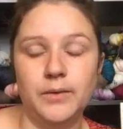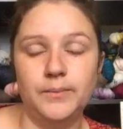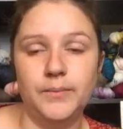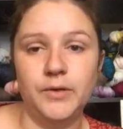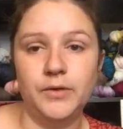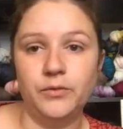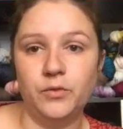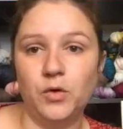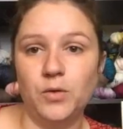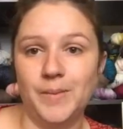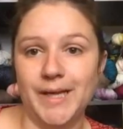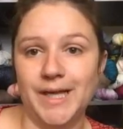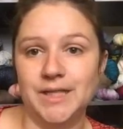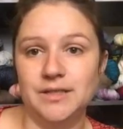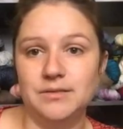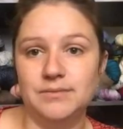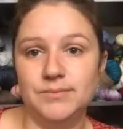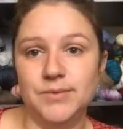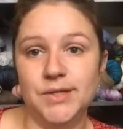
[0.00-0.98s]
before
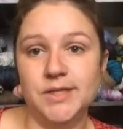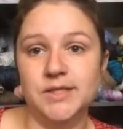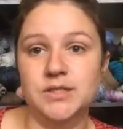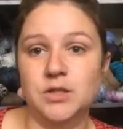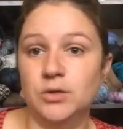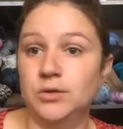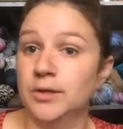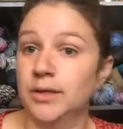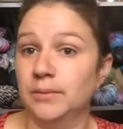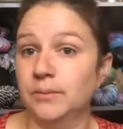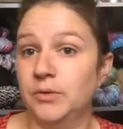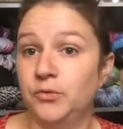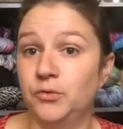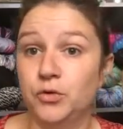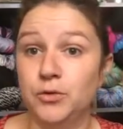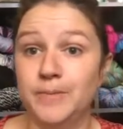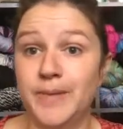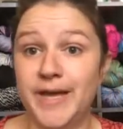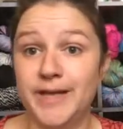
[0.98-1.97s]
bed because I'll knit
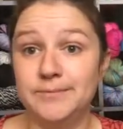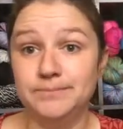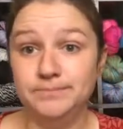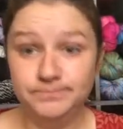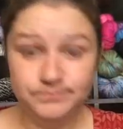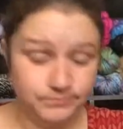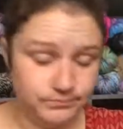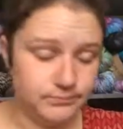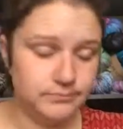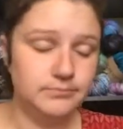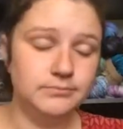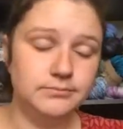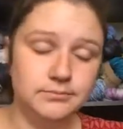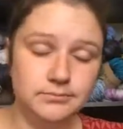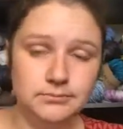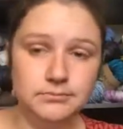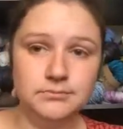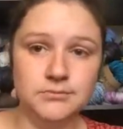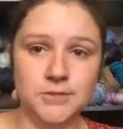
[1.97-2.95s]
before bed.
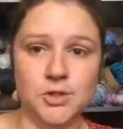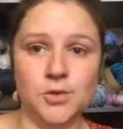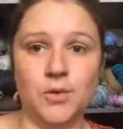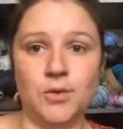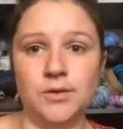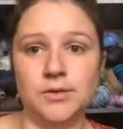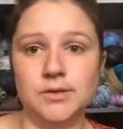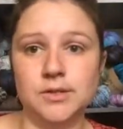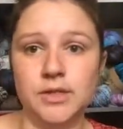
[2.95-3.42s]
So I'll